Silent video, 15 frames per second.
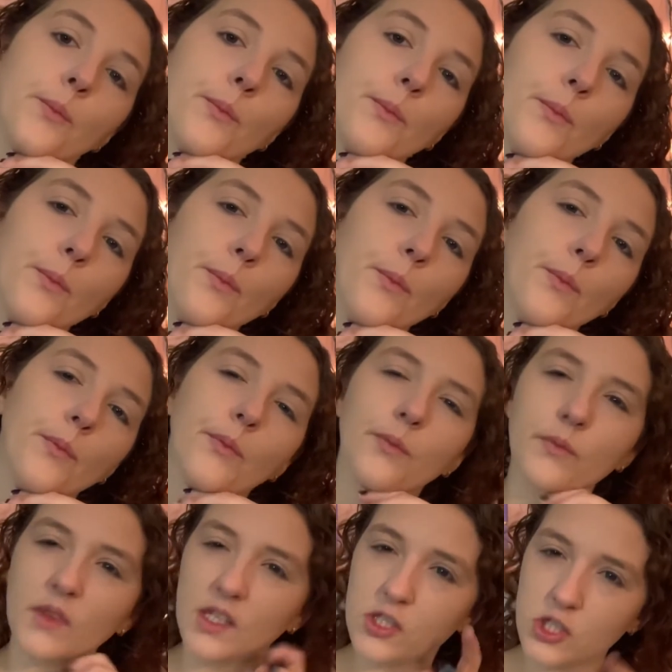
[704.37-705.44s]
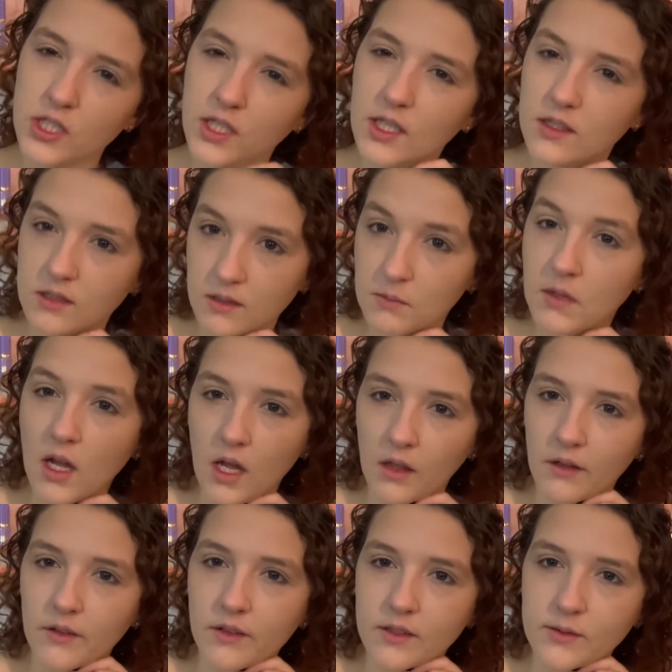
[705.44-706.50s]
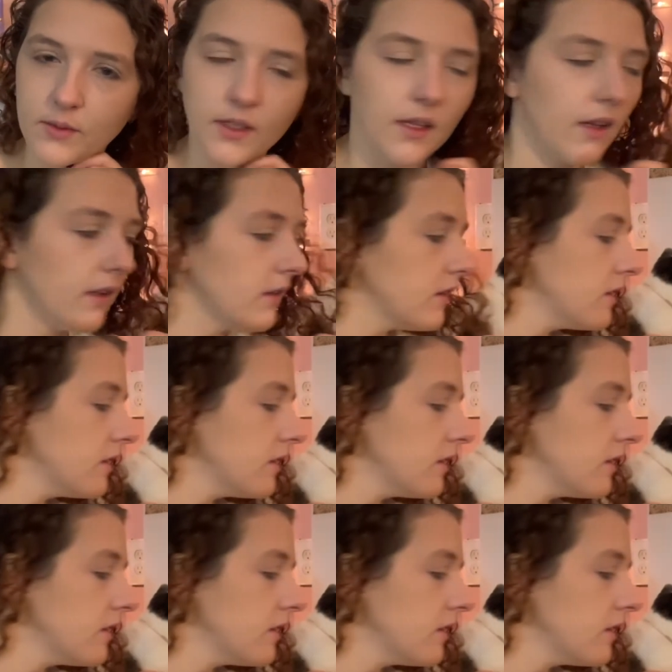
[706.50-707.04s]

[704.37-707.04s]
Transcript: did she get some color this weekend?